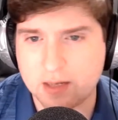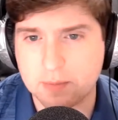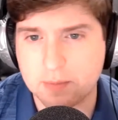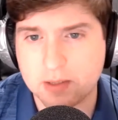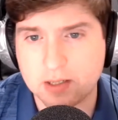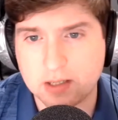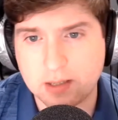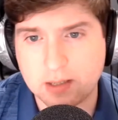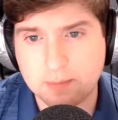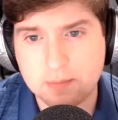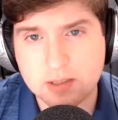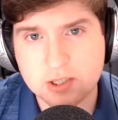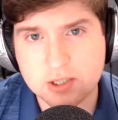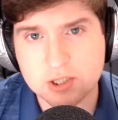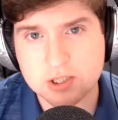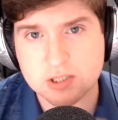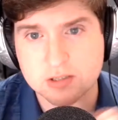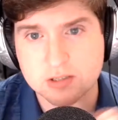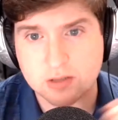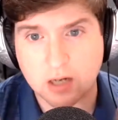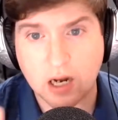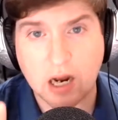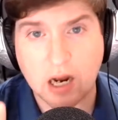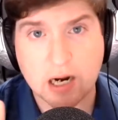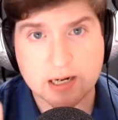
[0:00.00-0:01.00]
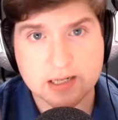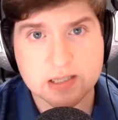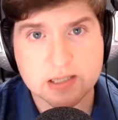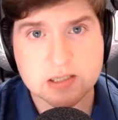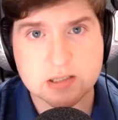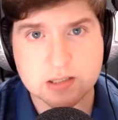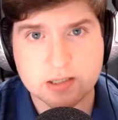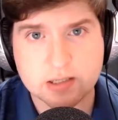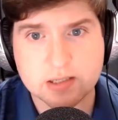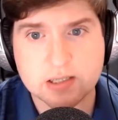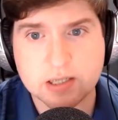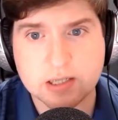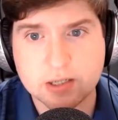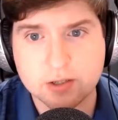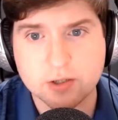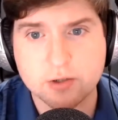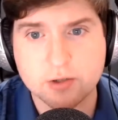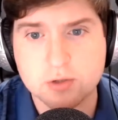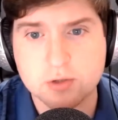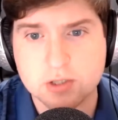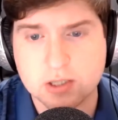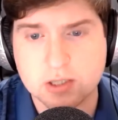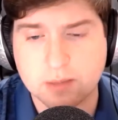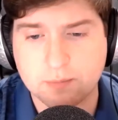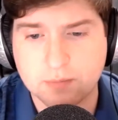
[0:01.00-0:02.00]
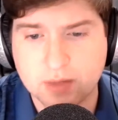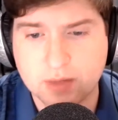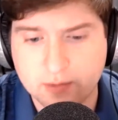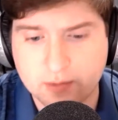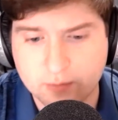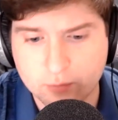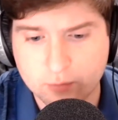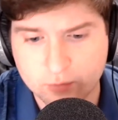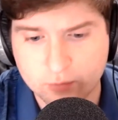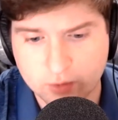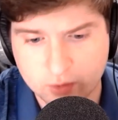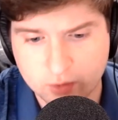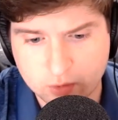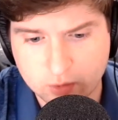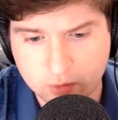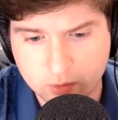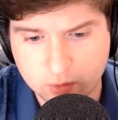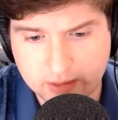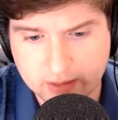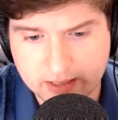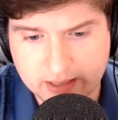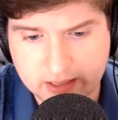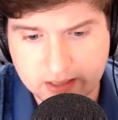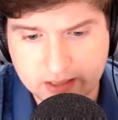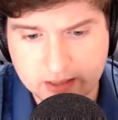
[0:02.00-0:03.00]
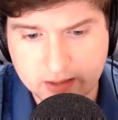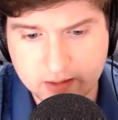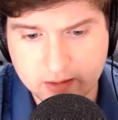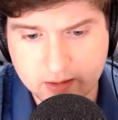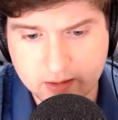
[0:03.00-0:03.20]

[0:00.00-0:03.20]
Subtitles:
But let me just honestly tell you something real quick.